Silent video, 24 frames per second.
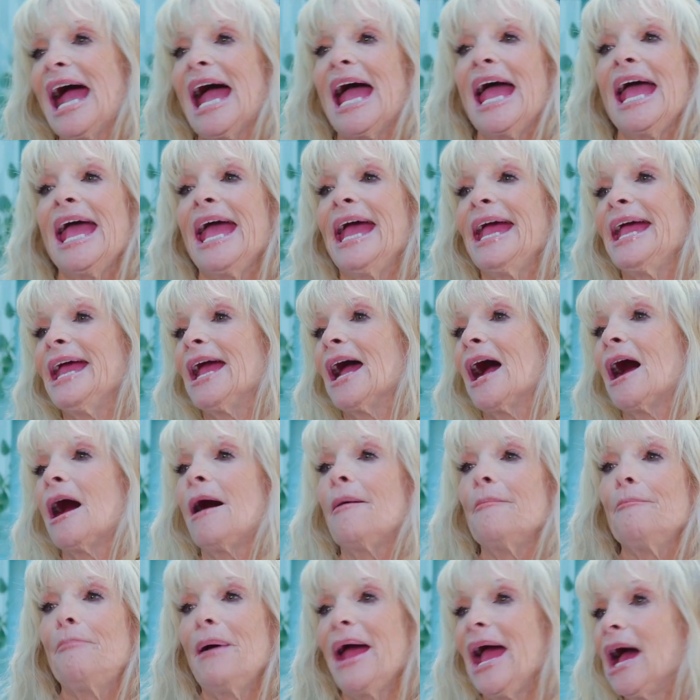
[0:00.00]
a
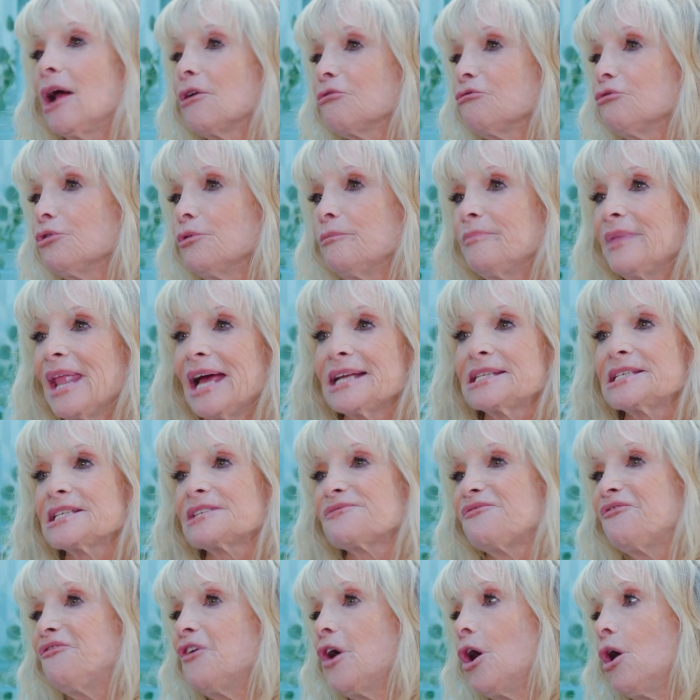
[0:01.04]
powder room that's
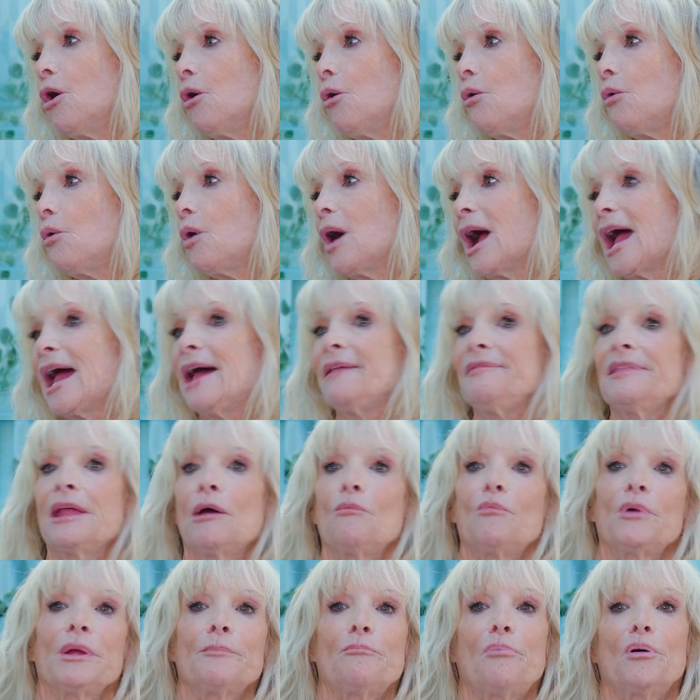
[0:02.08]
faux, and
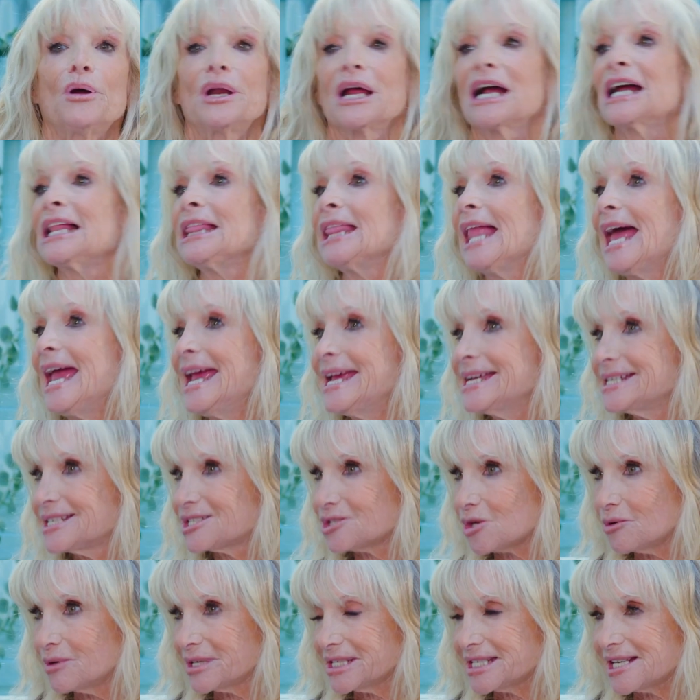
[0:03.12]
then we put a
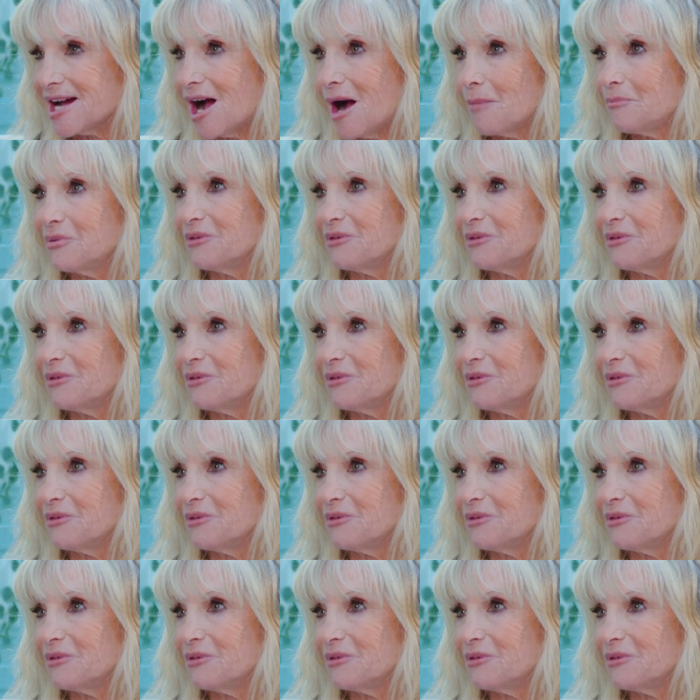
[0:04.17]
glaze on top